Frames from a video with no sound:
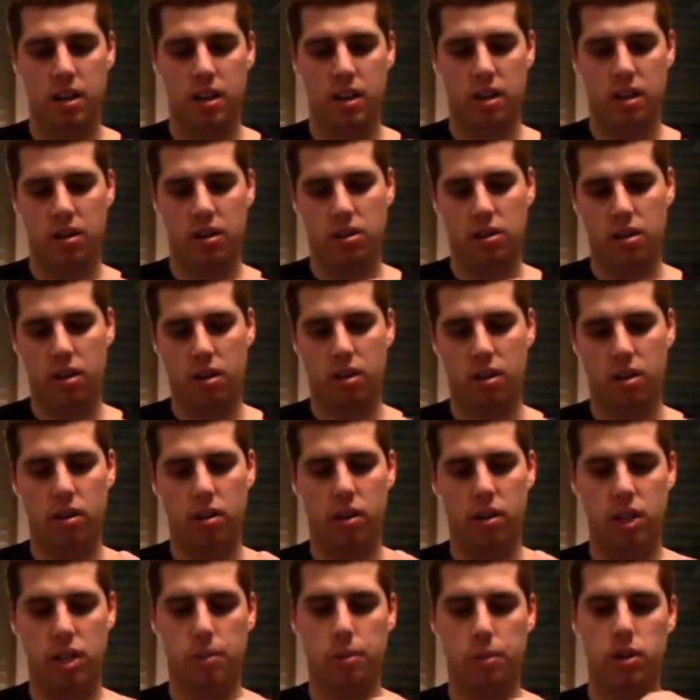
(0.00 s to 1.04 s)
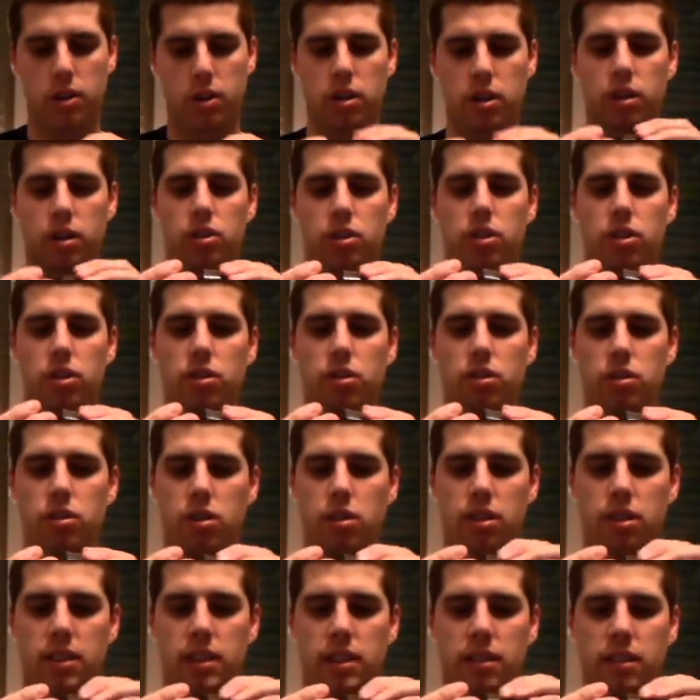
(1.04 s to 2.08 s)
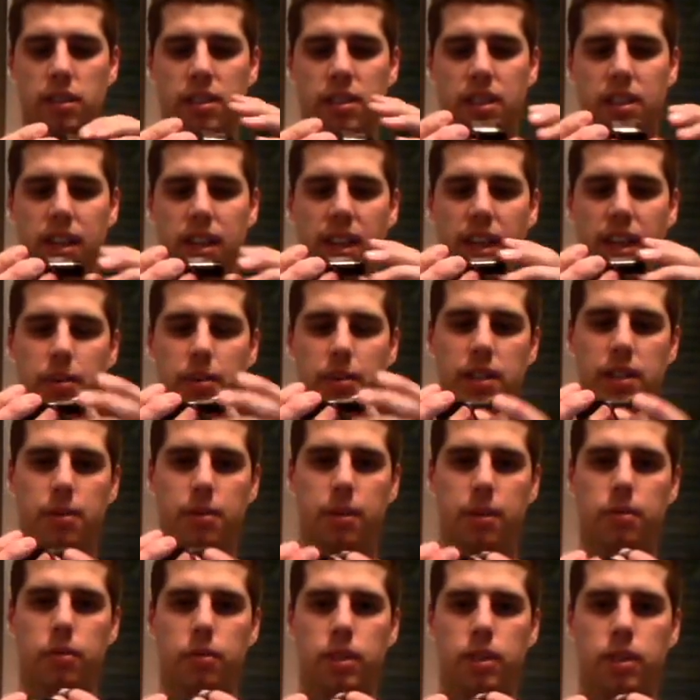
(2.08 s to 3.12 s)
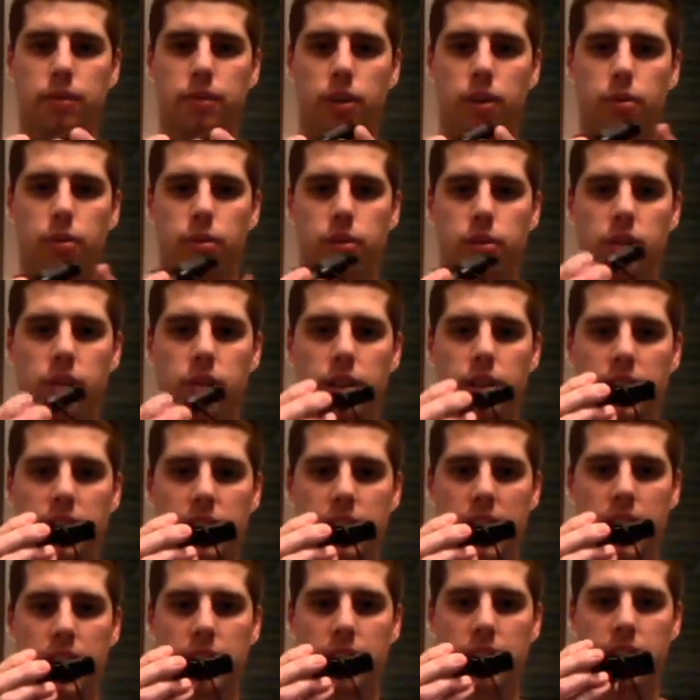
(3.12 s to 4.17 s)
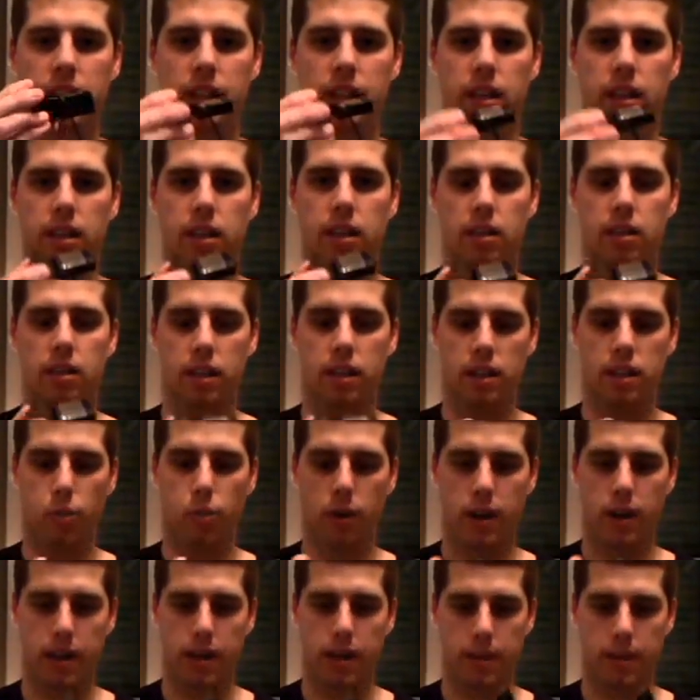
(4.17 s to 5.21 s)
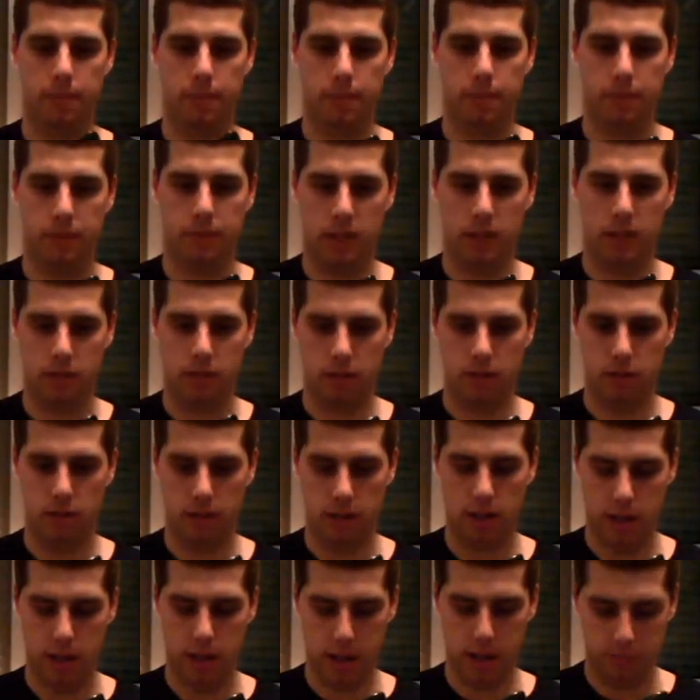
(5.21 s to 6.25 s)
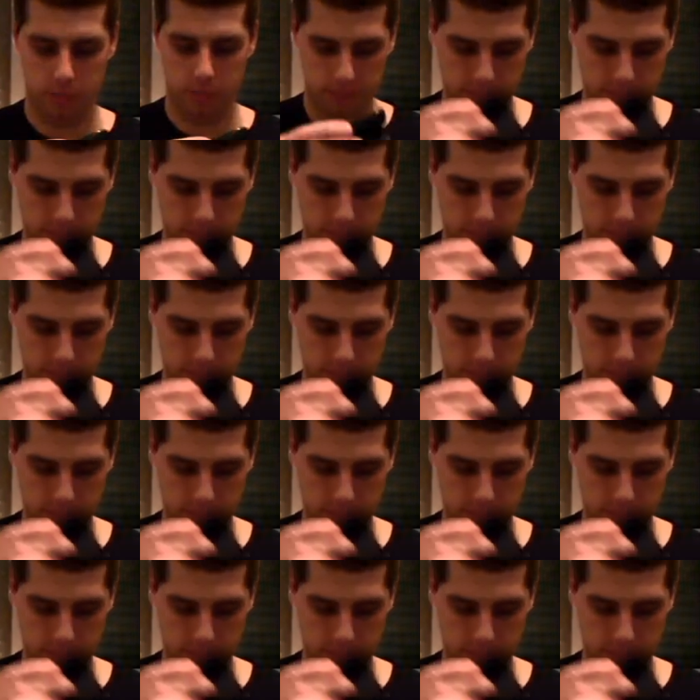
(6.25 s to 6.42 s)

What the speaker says: So I suppose you could still stick it, but it's a bit more difficult when you've got this stand in the way. Okay.